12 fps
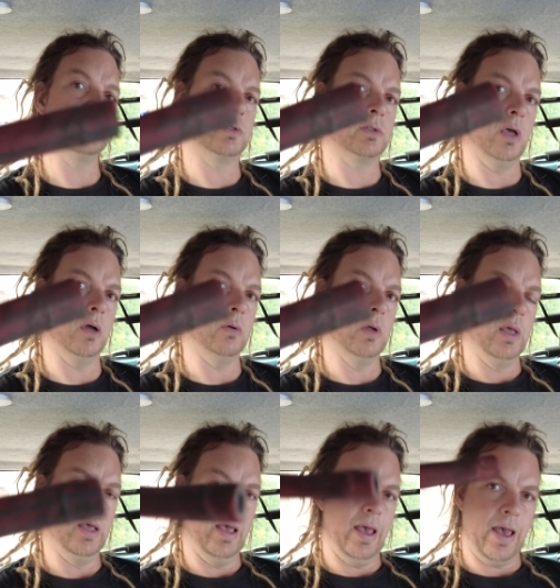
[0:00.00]
years or so
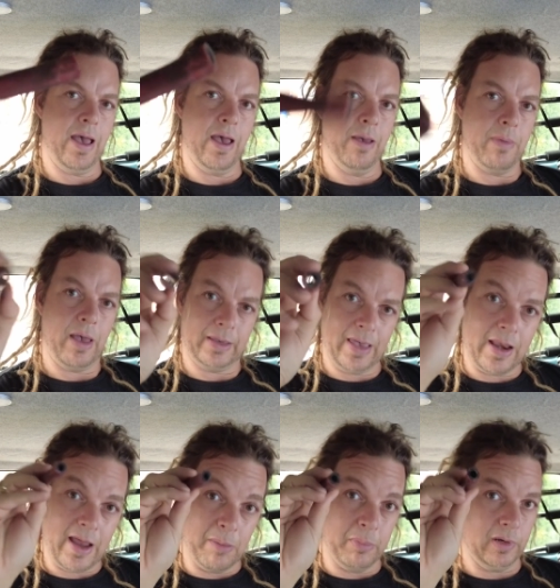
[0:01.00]
um,
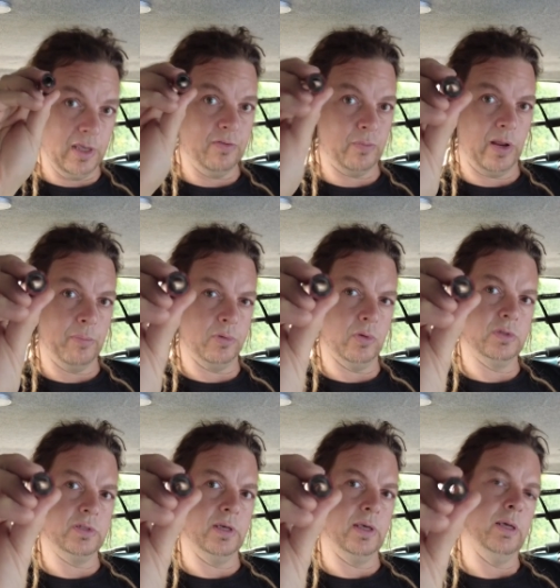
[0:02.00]
again, I believed when I
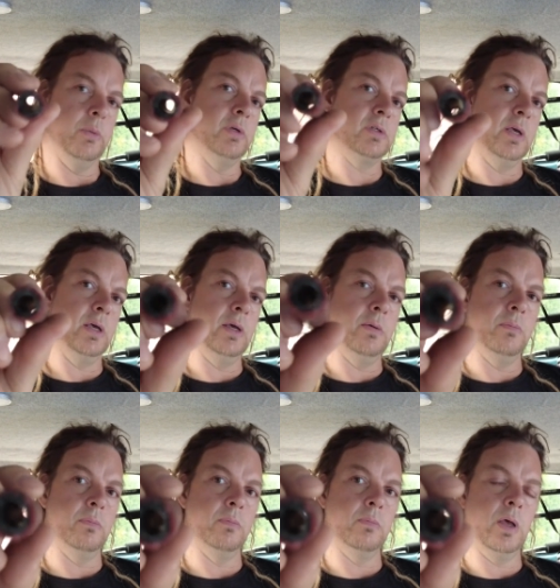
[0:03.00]
bought it, it was
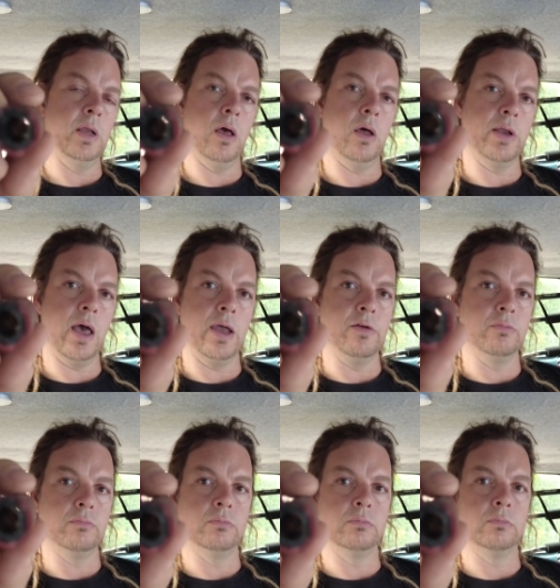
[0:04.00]
um, an R9
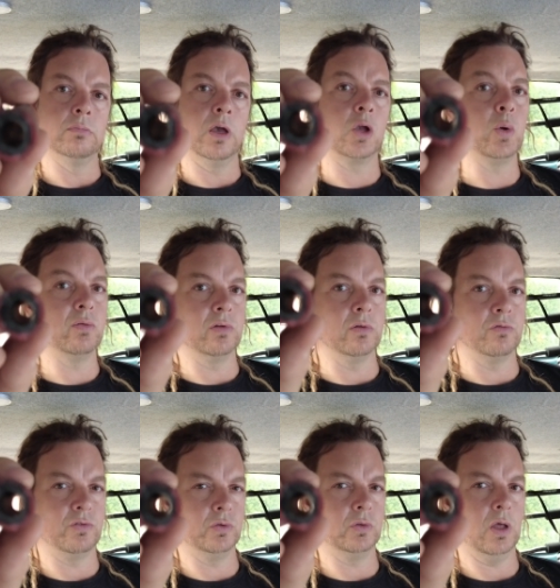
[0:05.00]

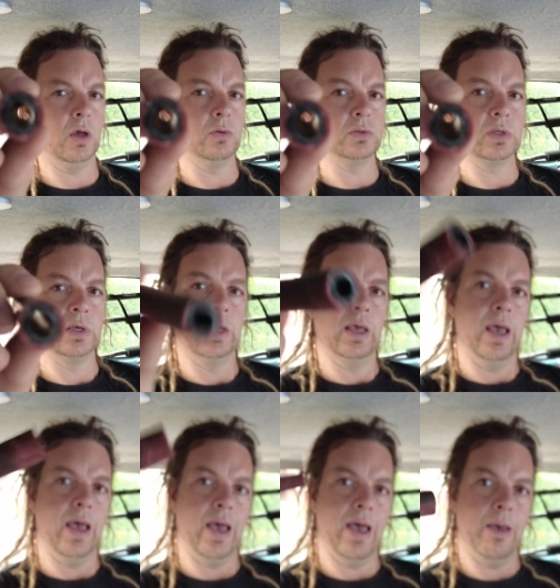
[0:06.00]
equivalent fuel hose,
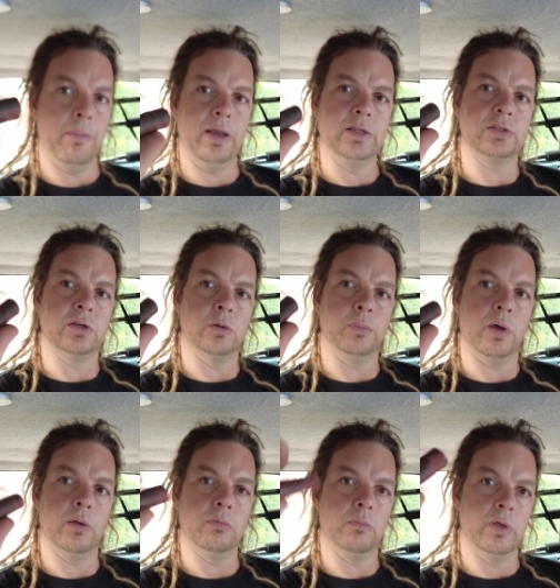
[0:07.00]
um, and it stood up
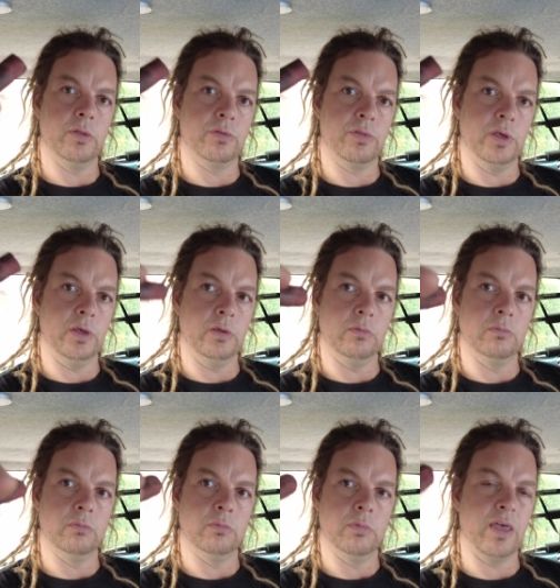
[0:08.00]
on with the
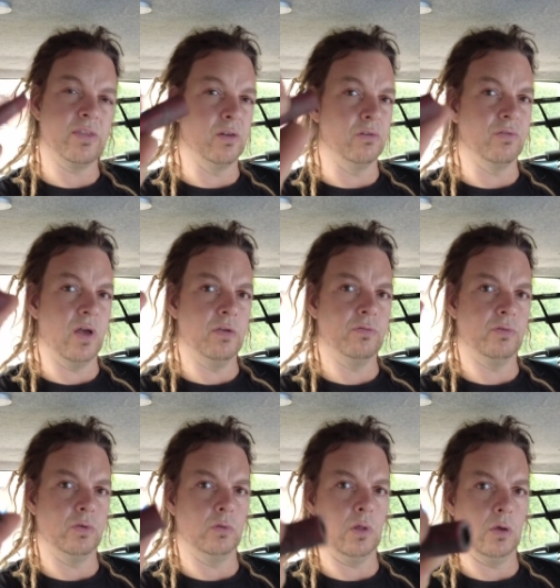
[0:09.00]
ethanol 5
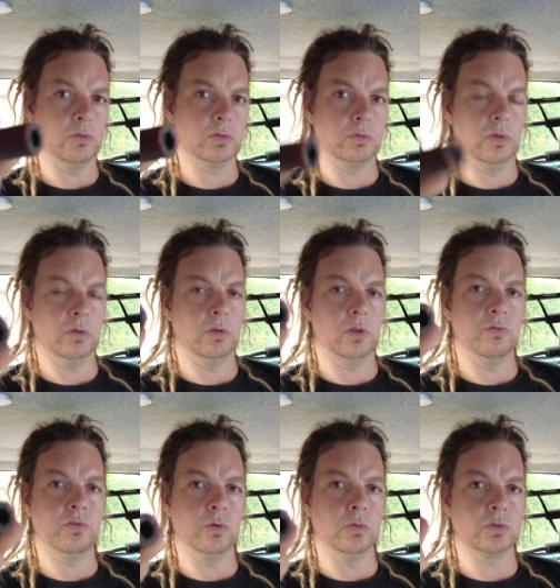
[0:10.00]
fuel hose uh,
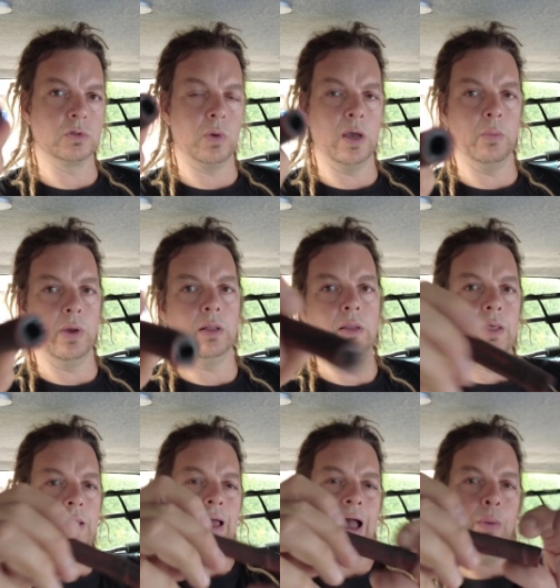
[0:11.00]
fuels quite well.
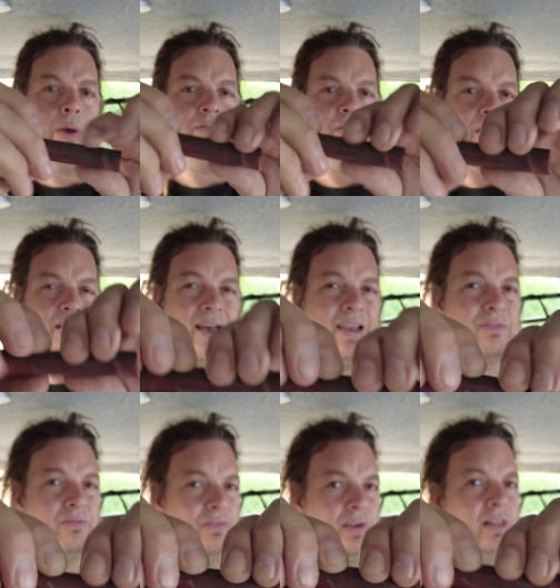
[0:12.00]
However, I
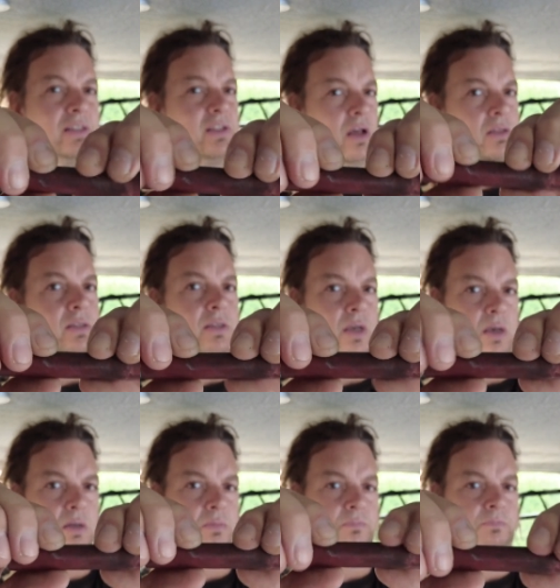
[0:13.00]
can feel it starting to
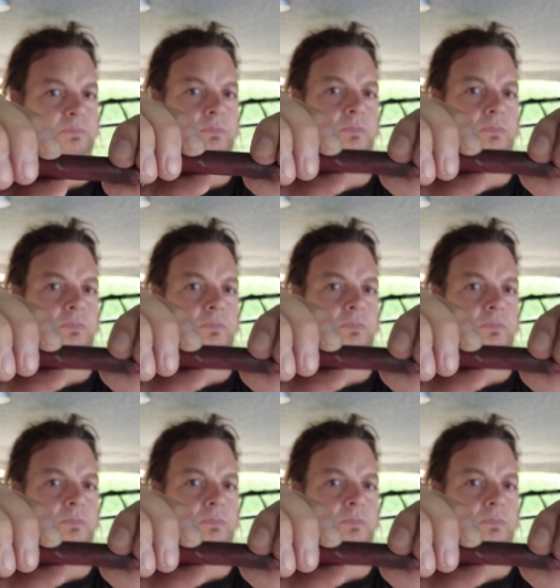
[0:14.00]
harden,